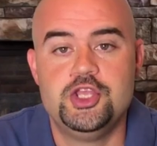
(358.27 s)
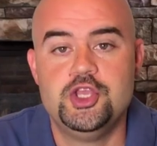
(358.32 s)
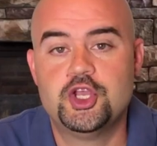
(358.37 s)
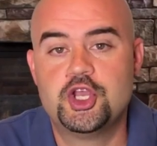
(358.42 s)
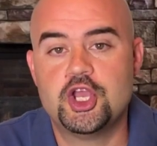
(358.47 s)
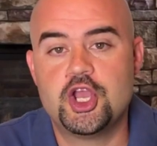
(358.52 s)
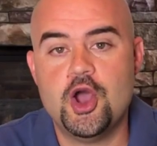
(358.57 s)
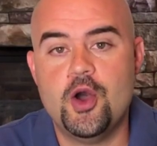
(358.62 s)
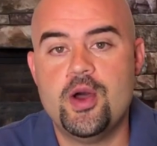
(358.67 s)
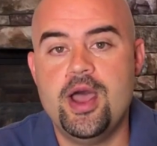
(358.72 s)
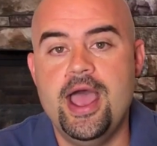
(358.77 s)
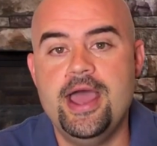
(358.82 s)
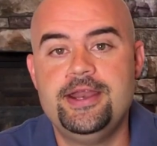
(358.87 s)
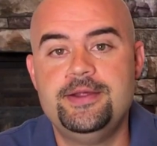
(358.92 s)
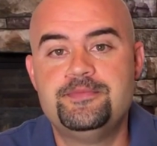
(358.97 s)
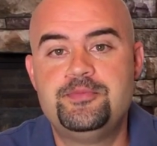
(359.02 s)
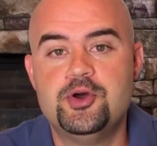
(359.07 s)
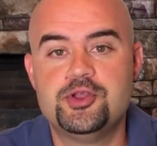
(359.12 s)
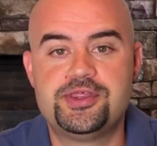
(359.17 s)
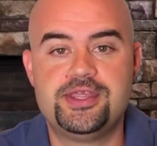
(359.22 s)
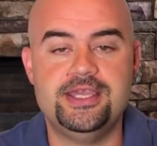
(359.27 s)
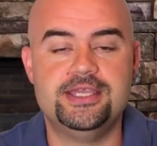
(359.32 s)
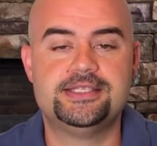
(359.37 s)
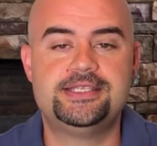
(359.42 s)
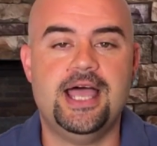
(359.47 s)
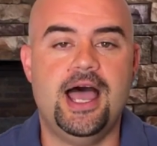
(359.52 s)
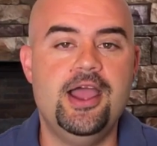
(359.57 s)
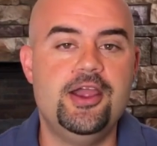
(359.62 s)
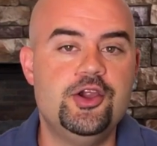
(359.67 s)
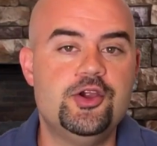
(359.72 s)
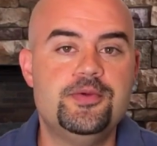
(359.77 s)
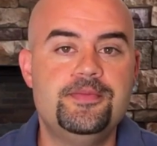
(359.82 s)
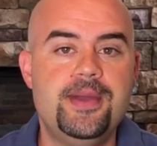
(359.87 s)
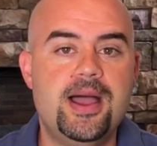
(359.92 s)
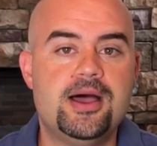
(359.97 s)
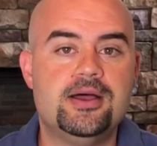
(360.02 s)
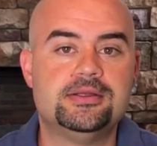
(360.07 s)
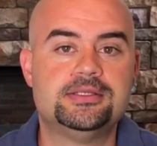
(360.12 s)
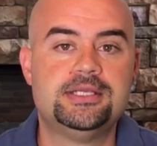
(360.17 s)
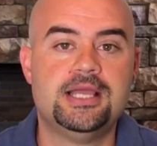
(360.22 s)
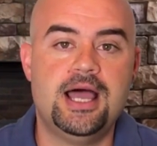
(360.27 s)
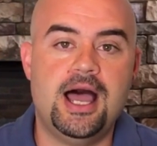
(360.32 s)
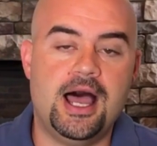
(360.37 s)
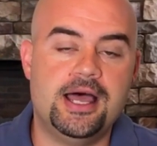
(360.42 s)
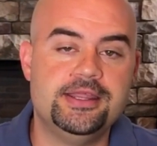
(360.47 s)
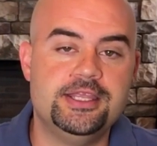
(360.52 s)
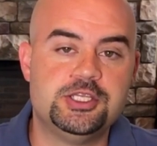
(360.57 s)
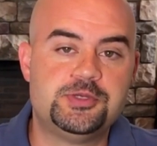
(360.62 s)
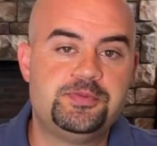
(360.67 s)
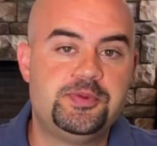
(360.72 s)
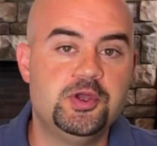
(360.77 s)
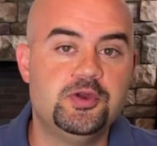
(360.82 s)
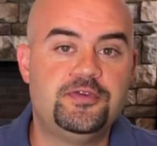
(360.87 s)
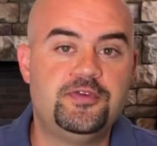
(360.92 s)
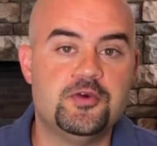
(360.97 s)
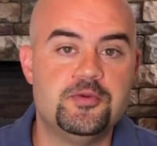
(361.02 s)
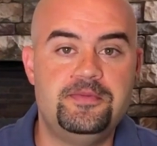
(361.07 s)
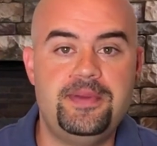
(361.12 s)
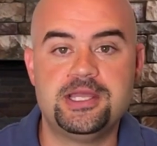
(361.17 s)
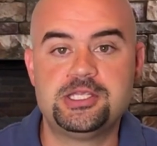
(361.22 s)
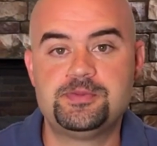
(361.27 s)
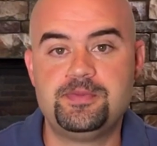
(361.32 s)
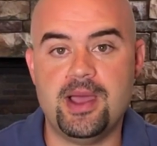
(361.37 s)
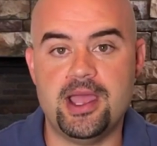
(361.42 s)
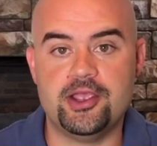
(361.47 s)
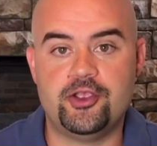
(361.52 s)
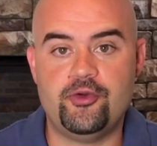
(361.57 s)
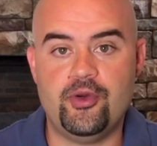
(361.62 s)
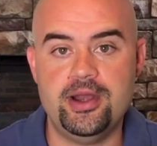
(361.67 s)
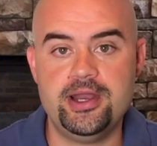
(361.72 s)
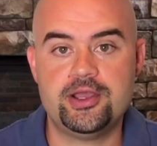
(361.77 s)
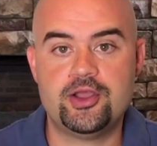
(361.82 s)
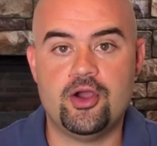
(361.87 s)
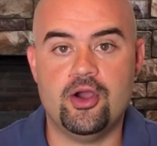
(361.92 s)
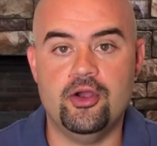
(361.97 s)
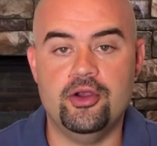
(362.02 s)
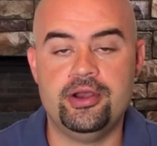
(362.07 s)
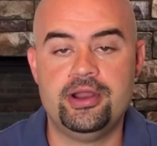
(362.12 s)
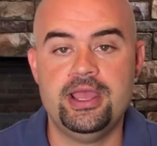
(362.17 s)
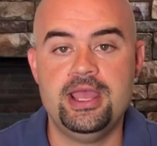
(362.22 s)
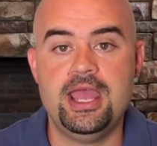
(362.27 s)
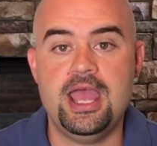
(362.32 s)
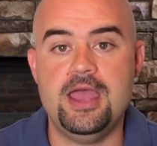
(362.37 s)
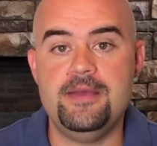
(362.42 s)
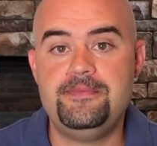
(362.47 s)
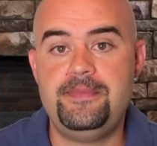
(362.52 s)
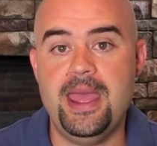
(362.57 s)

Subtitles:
You could go ahead and put the entire amount on this beautiful Best Buy credit card and